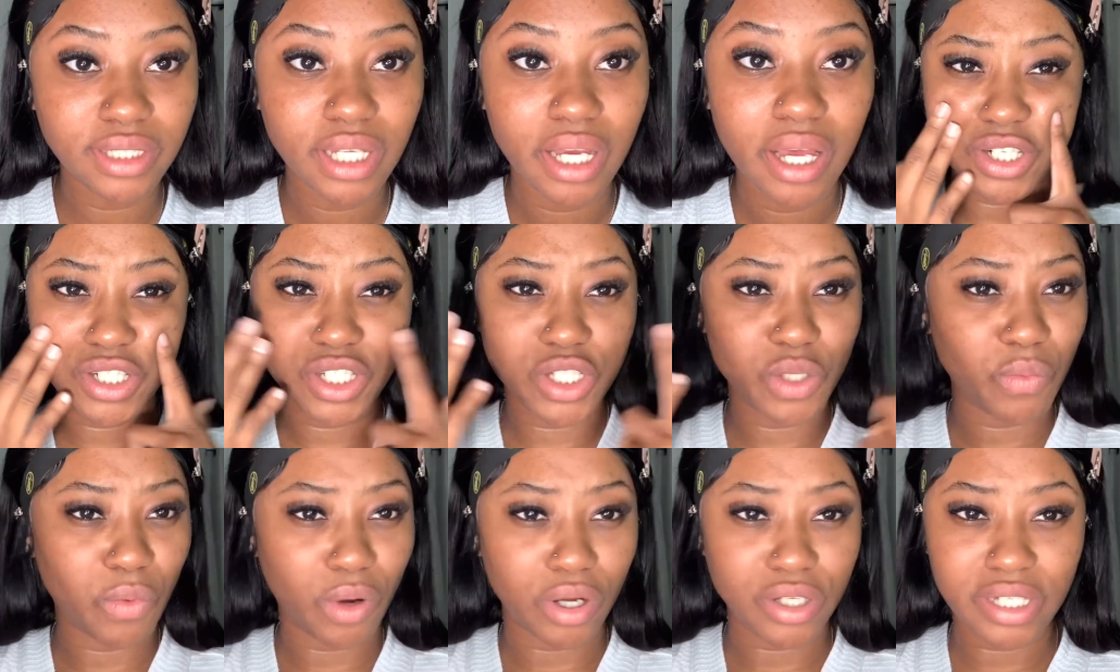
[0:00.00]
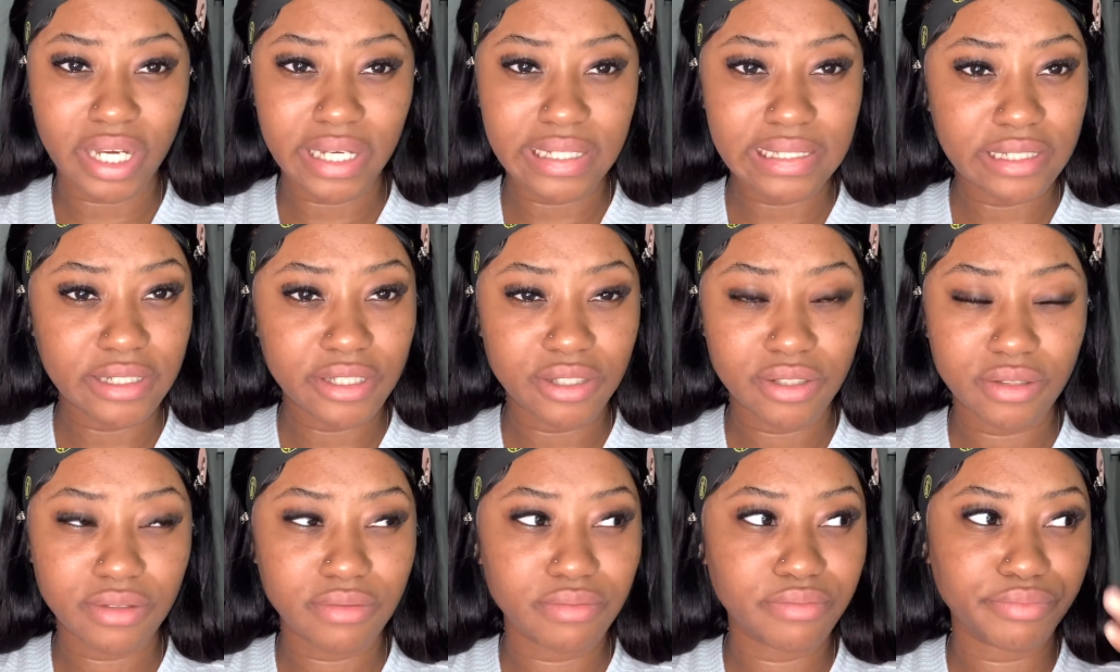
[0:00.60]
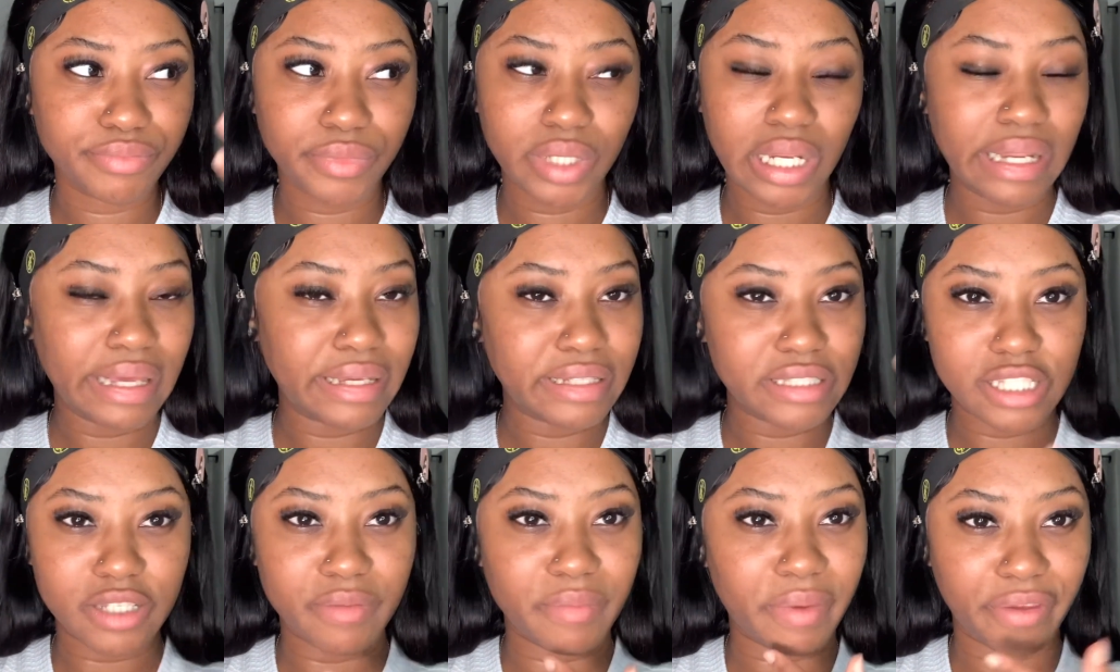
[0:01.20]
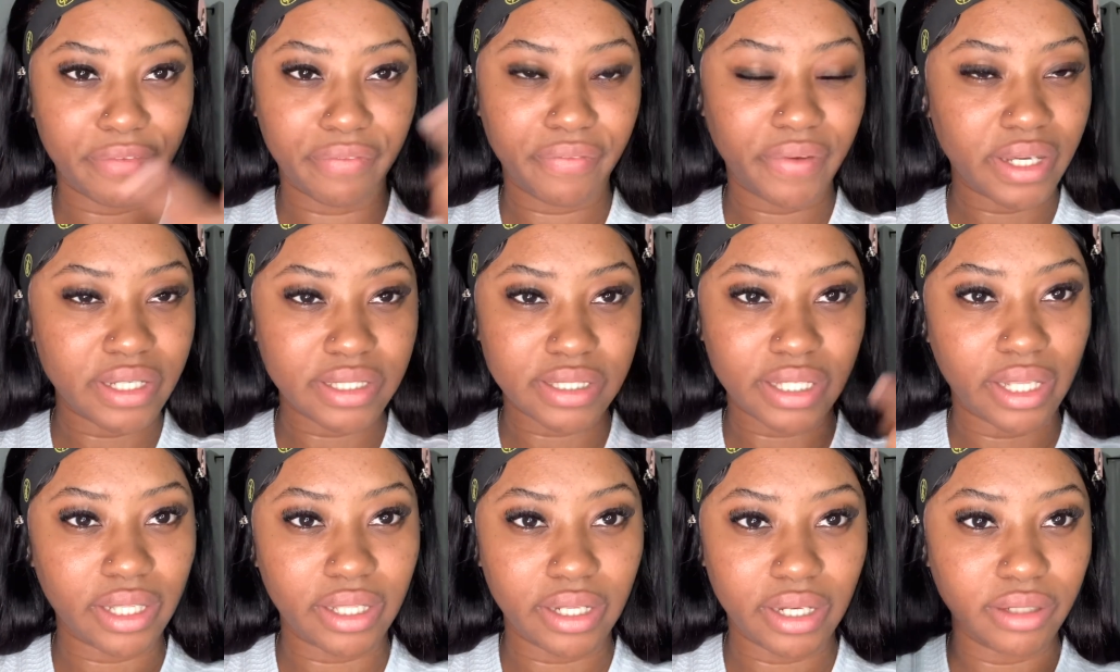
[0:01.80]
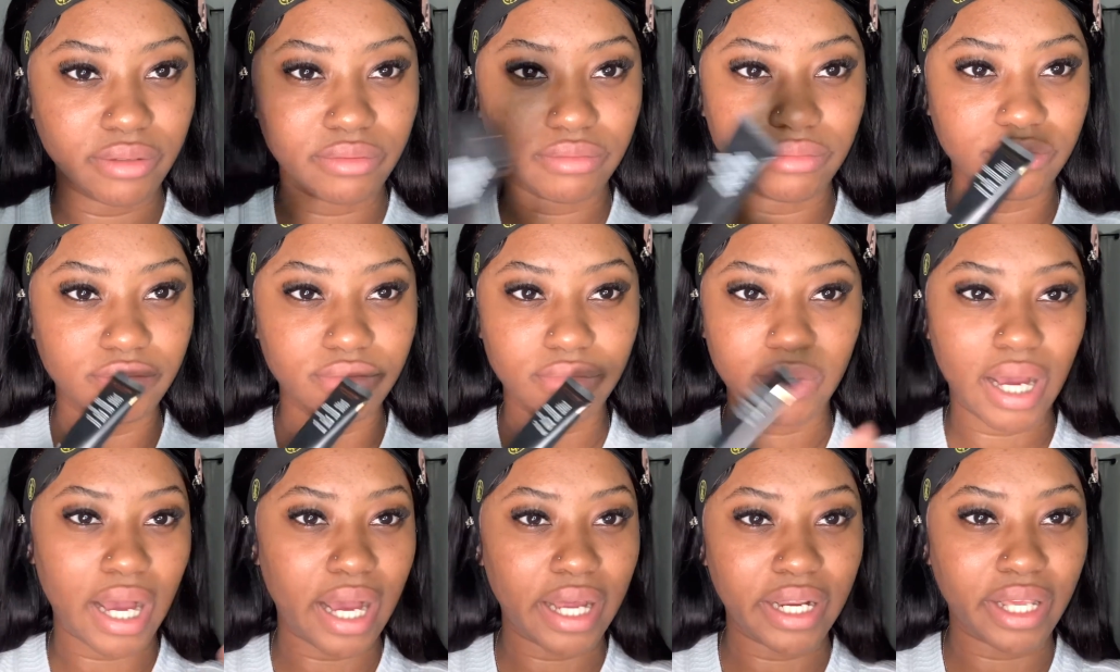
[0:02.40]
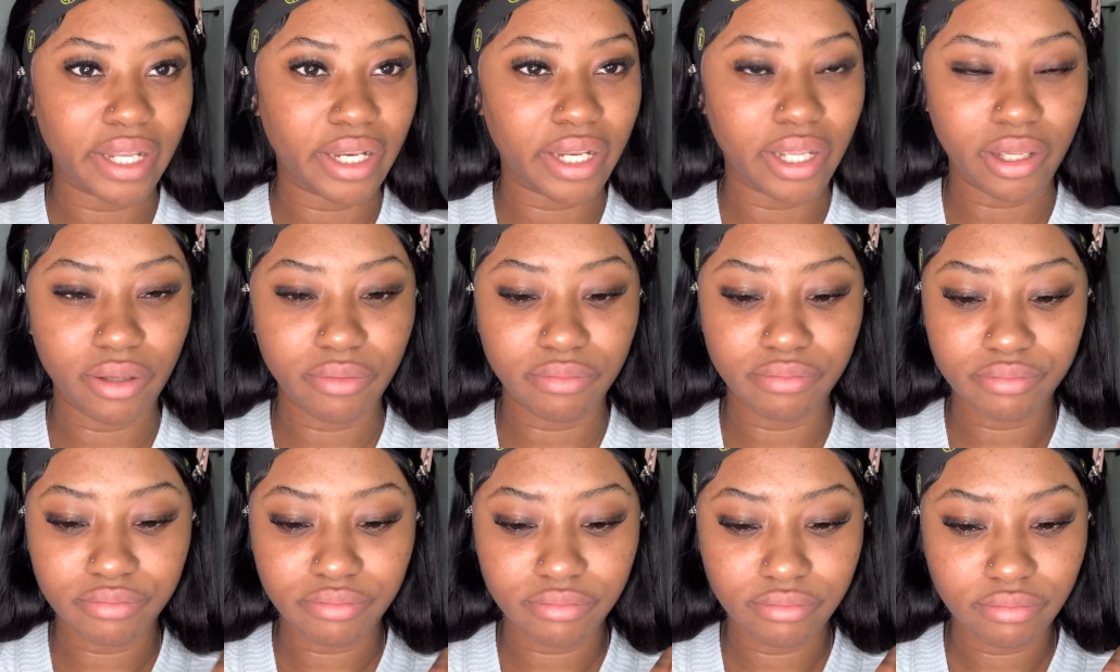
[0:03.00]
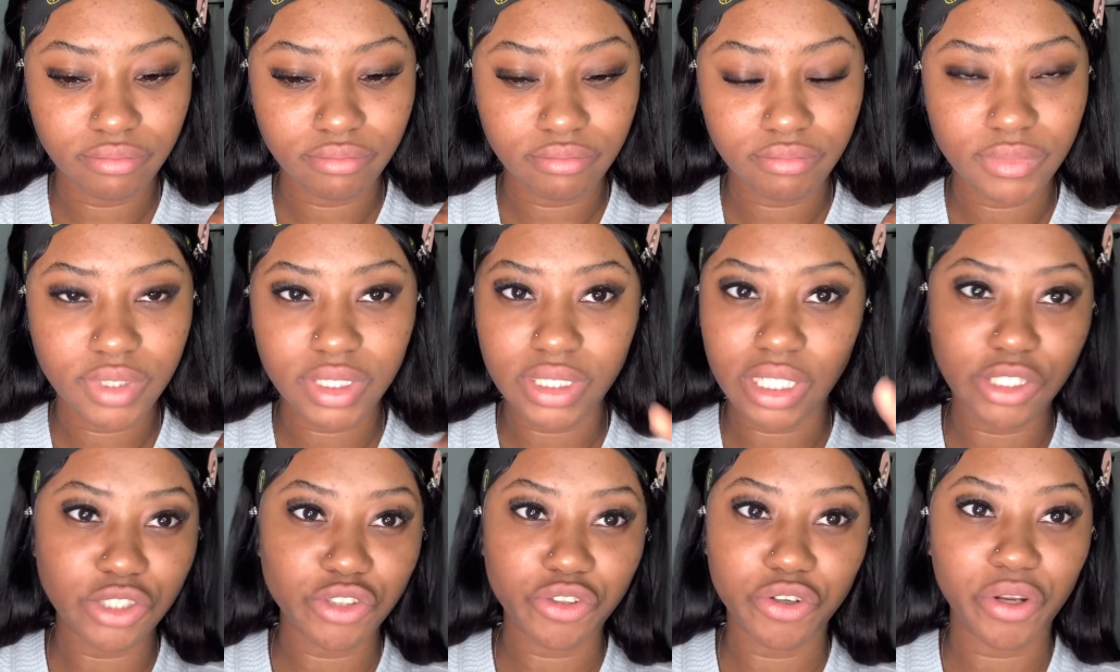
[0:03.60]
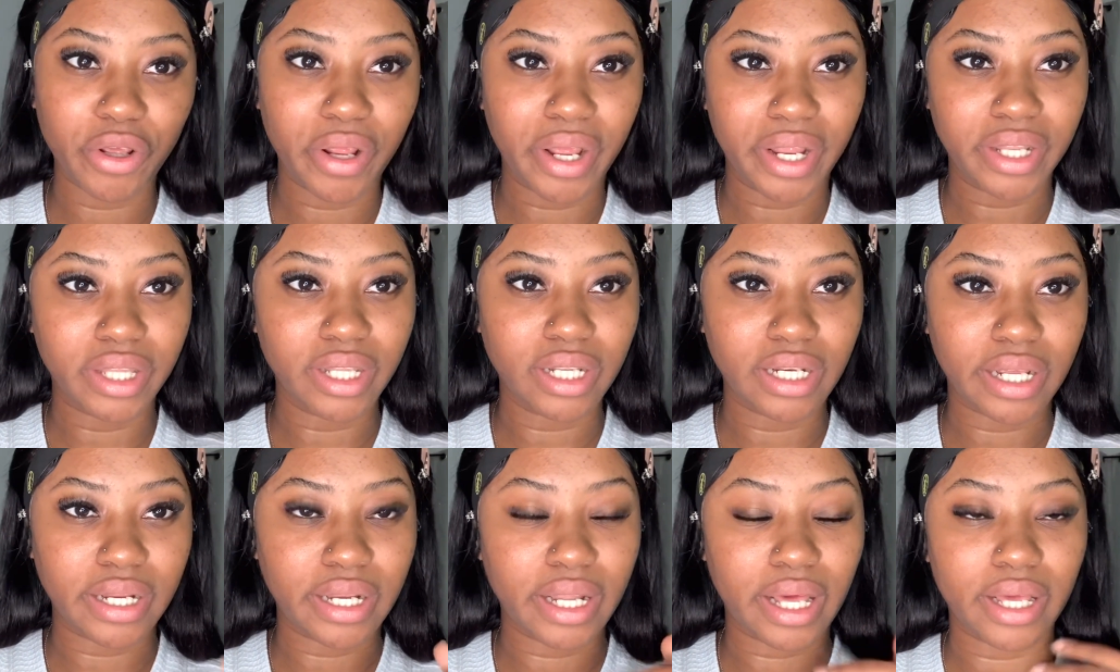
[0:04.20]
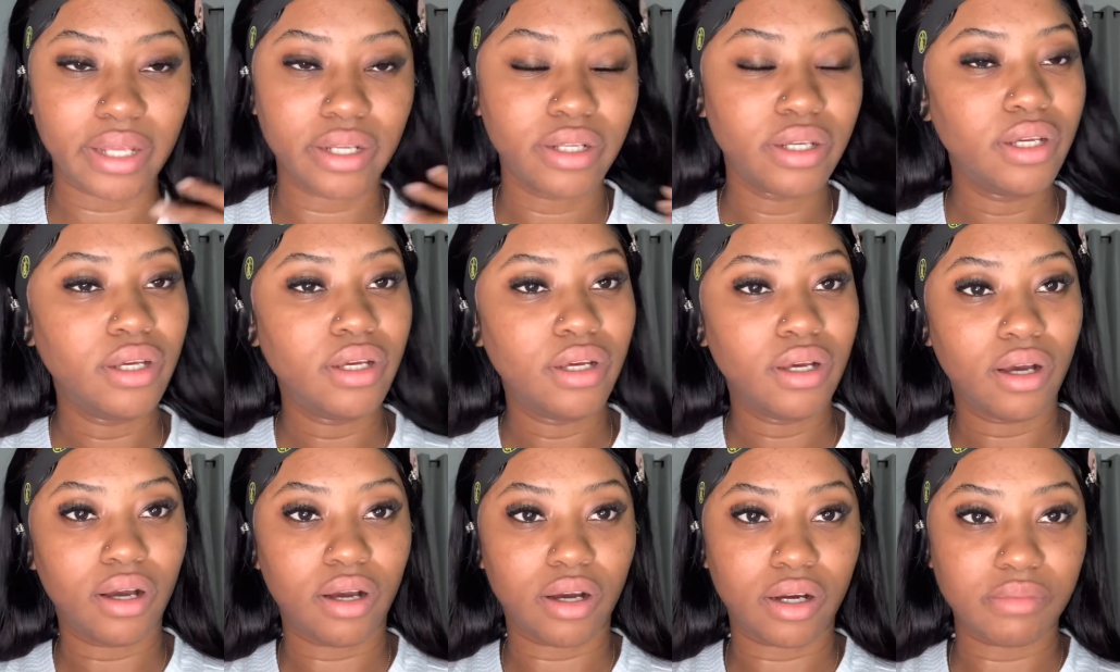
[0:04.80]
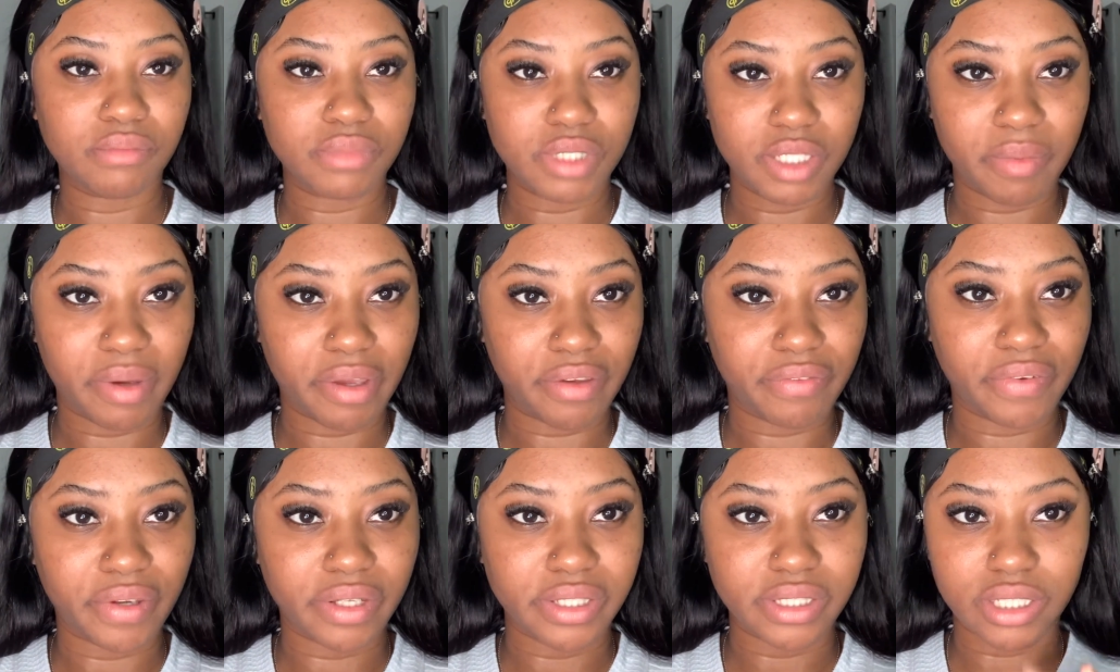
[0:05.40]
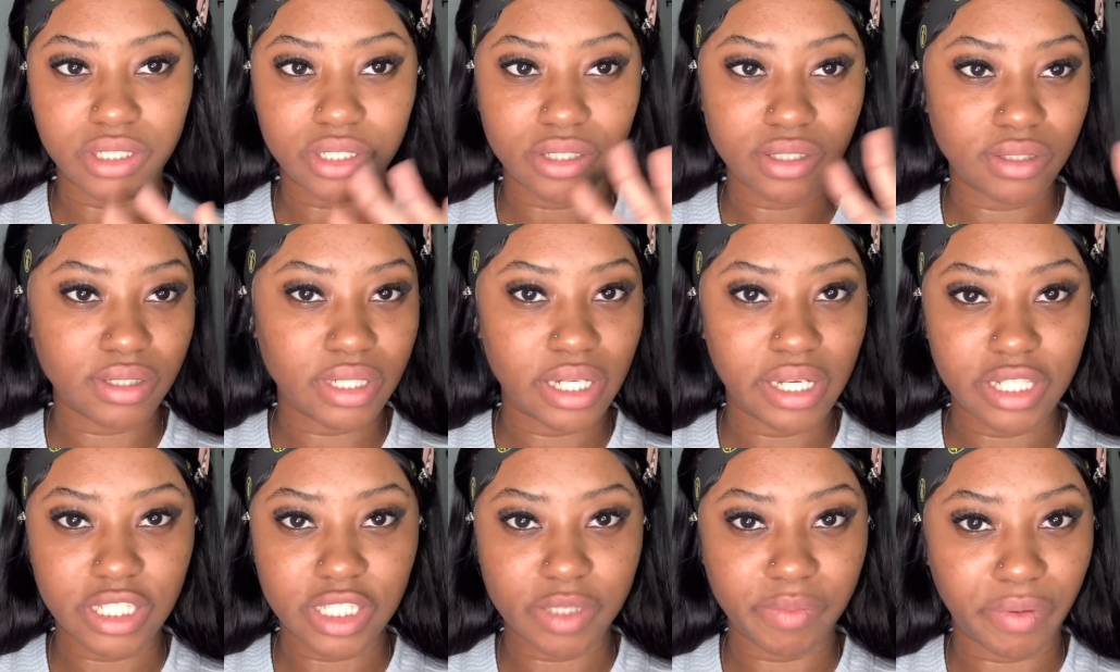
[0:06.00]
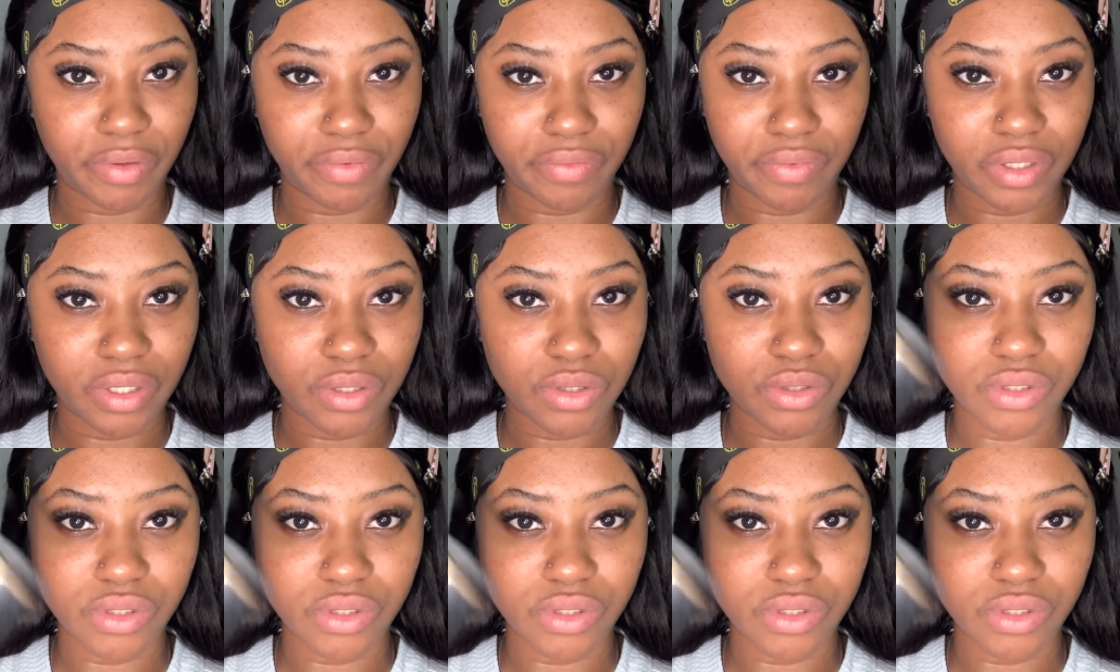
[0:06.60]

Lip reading: Actually washed, I just cleansed my face. I didn't add any sunscreen or anything like that to my face. I just cleansed my face